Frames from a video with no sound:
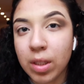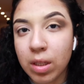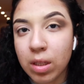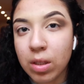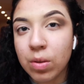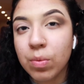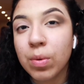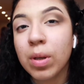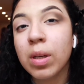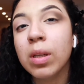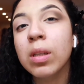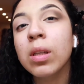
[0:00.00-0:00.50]
is
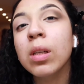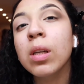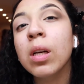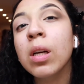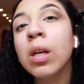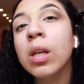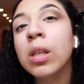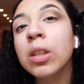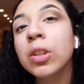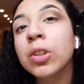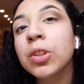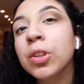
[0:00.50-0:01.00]
what
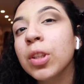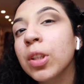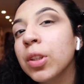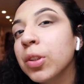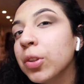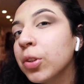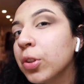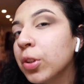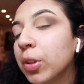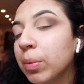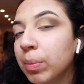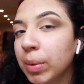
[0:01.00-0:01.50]
our shadow
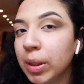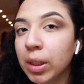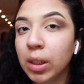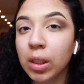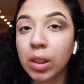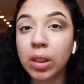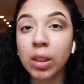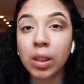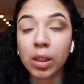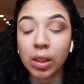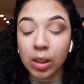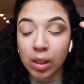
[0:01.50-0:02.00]
should be
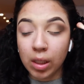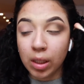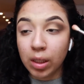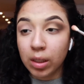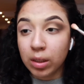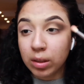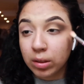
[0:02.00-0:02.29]
looking like.